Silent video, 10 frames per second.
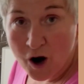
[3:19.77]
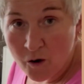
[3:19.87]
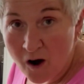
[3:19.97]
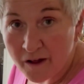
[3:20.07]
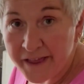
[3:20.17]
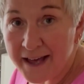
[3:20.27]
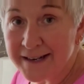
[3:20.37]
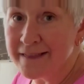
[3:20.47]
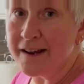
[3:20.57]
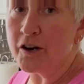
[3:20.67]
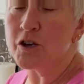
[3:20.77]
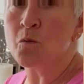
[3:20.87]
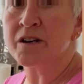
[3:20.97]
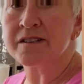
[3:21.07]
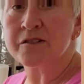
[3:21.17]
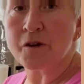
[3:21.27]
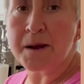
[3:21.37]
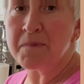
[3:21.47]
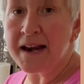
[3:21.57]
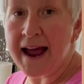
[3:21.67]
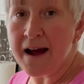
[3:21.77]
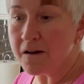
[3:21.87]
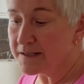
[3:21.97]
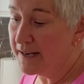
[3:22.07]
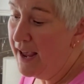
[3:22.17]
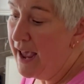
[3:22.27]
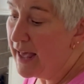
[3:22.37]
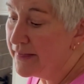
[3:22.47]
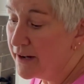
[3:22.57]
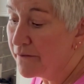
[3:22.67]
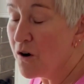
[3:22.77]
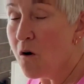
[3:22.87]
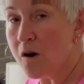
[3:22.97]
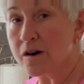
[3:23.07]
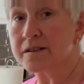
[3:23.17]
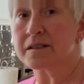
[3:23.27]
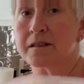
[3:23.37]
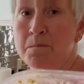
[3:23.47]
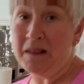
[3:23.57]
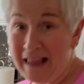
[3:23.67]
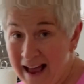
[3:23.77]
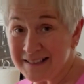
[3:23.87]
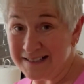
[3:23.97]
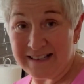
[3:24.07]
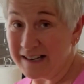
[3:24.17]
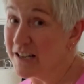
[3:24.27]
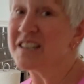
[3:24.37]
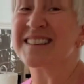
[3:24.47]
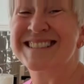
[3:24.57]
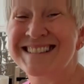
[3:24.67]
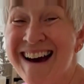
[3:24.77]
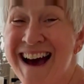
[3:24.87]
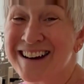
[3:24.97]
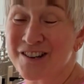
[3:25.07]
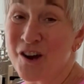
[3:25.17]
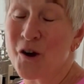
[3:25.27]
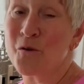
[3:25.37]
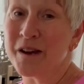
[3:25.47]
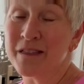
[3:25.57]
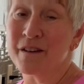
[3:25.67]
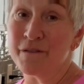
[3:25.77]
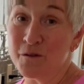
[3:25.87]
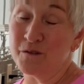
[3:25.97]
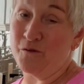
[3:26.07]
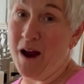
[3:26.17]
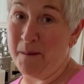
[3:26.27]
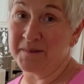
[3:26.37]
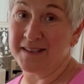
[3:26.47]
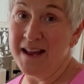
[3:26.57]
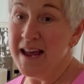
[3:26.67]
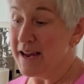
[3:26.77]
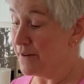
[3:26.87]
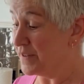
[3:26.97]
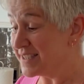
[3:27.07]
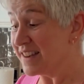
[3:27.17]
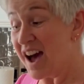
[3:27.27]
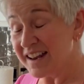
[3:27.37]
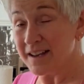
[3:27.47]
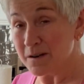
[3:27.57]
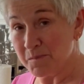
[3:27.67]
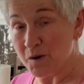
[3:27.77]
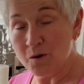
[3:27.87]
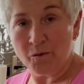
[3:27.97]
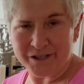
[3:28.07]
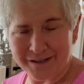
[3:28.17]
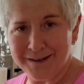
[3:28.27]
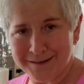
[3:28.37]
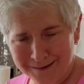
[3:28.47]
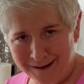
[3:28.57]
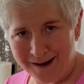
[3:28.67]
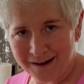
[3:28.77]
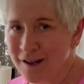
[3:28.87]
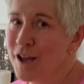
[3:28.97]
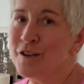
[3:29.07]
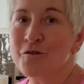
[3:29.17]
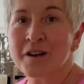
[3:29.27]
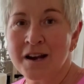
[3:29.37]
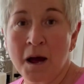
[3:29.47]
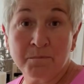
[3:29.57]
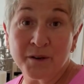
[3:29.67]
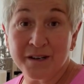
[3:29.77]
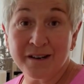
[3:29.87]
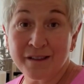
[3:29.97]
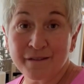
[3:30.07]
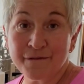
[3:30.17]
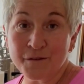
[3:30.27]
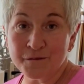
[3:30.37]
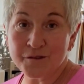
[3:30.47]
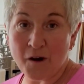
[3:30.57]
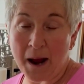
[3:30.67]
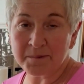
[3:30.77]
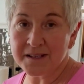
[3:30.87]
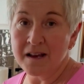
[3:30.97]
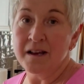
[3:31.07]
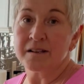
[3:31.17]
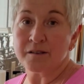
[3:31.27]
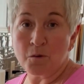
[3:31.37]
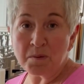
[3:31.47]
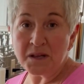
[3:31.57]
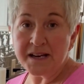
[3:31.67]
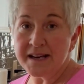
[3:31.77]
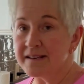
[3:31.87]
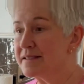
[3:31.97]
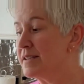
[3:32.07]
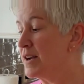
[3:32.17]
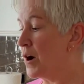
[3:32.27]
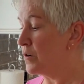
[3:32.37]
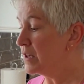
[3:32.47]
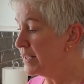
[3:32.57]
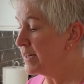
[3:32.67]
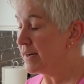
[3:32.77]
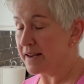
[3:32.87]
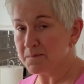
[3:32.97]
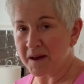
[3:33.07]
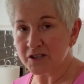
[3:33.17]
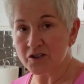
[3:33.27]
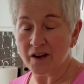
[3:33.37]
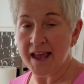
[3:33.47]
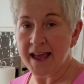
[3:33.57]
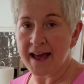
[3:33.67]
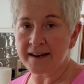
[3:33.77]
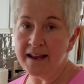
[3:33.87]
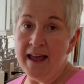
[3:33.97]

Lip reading: all that in there. You want to scrape it out, and then of course the plastic does not go in the food scraps. If it's not edible, which it is not, you cannot put it in the food scraps. So please, clean it as best you can,